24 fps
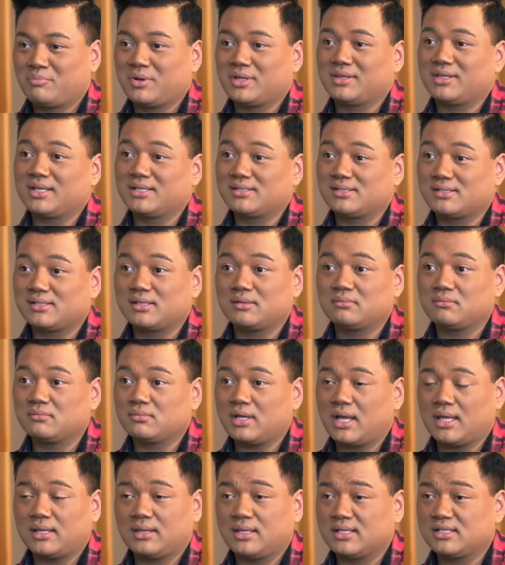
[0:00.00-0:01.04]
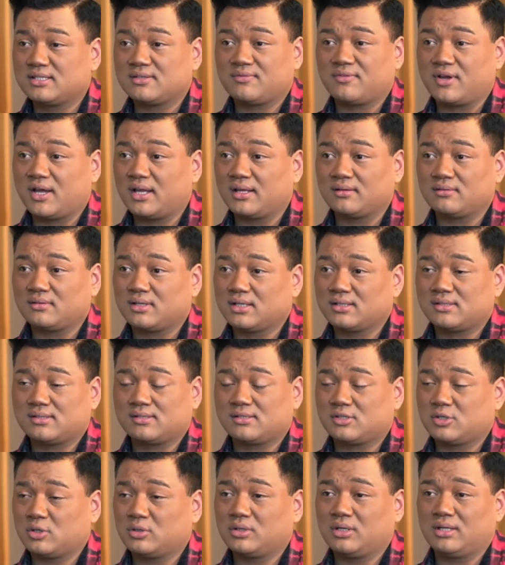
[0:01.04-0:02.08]
But that's them, and that's fine.
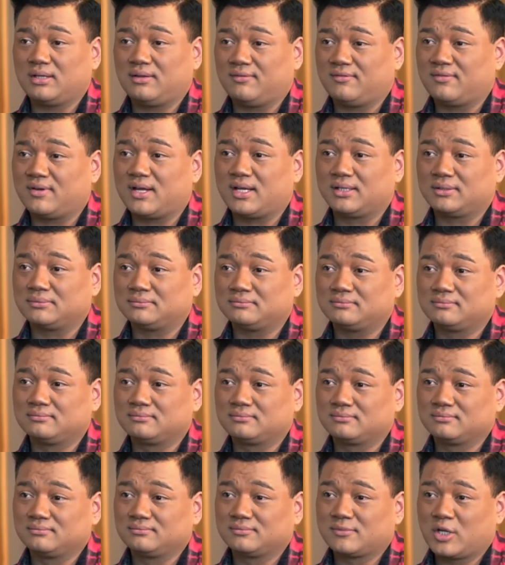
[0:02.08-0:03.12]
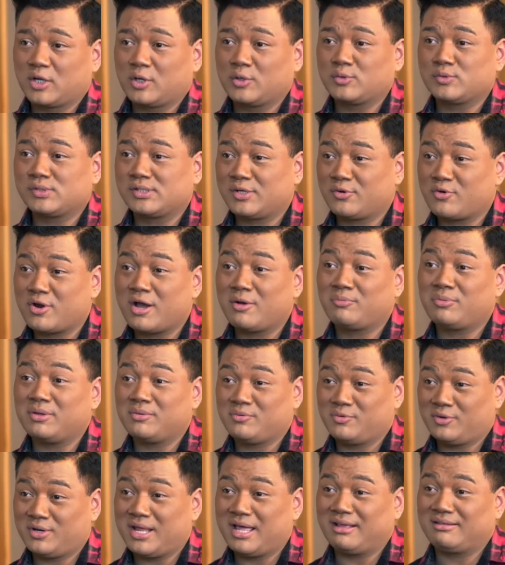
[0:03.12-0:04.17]
That's totally fine, because there are
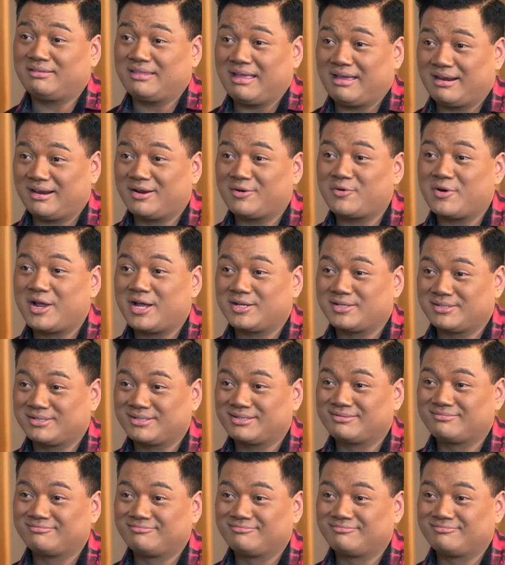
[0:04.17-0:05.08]
people like that around,